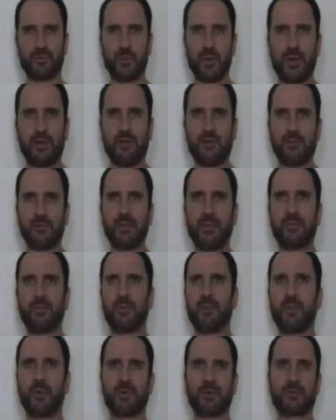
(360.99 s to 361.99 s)
as well.
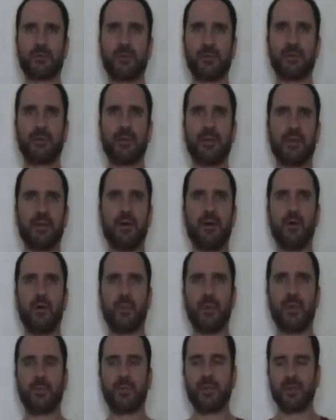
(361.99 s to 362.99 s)
People are wondering,
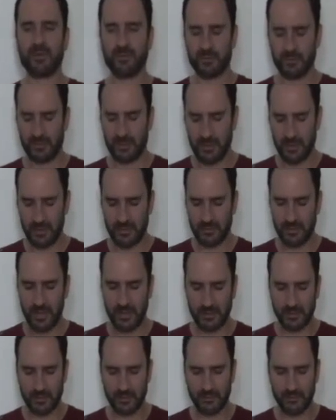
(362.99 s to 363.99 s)
oh, maybe his
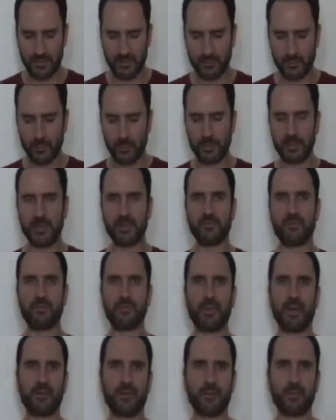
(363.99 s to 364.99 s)
takedown defense will be
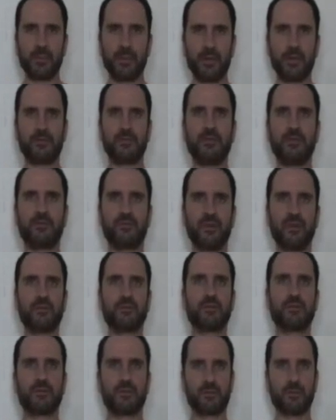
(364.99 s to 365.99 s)
even better because he's
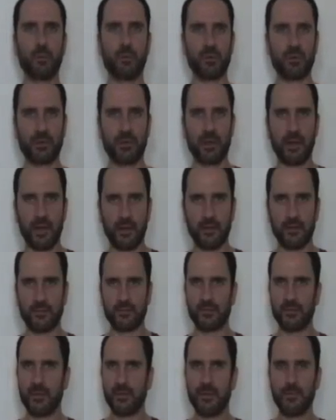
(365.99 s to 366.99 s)
facing smaller
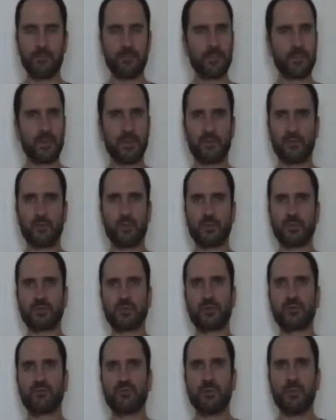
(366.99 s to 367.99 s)
guys. So it's
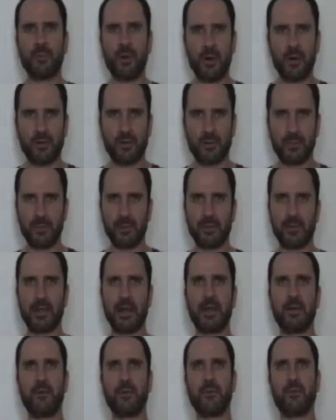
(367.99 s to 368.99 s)
just remarkable
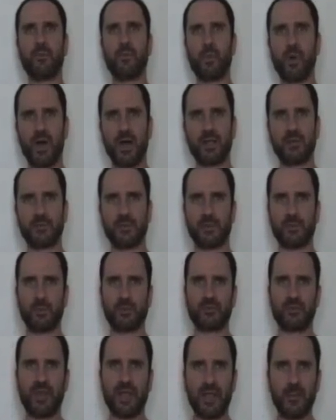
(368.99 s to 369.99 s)
how Weidman
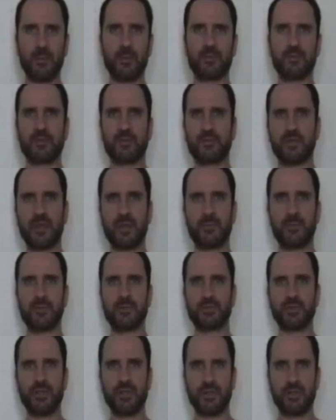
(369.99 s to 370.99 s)
was able to take
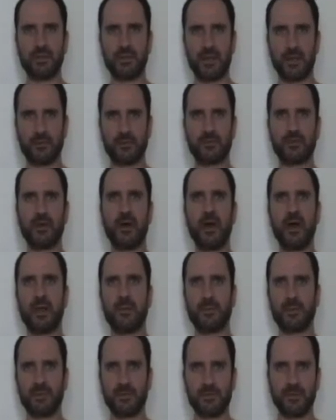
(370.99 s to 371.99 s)
Machida down
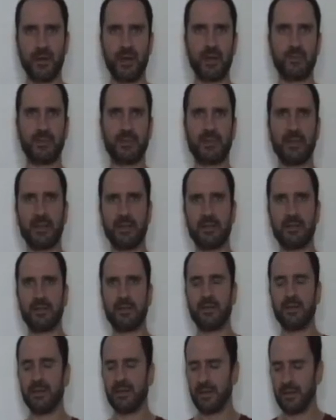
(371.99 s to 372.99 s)
time and time
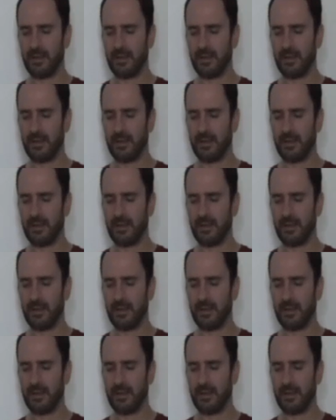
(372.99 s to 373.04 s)
again